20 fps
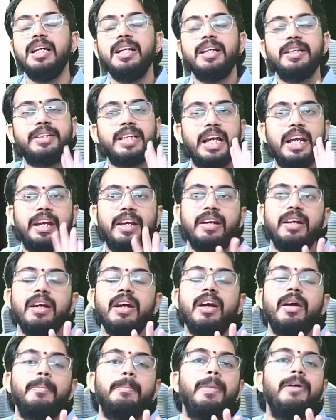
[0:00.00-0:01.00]
See,
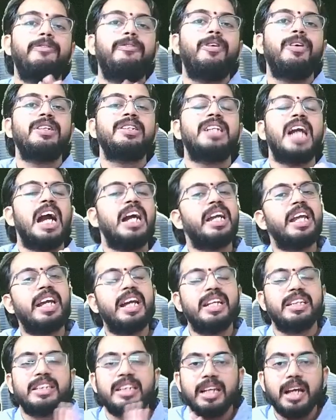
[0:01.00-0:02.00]
before
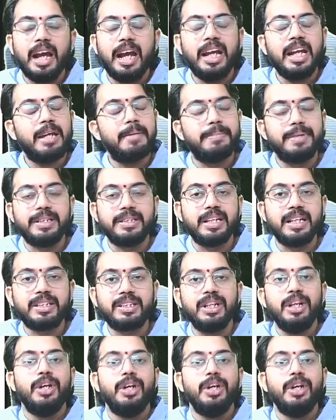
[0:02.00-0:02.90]
starting any business,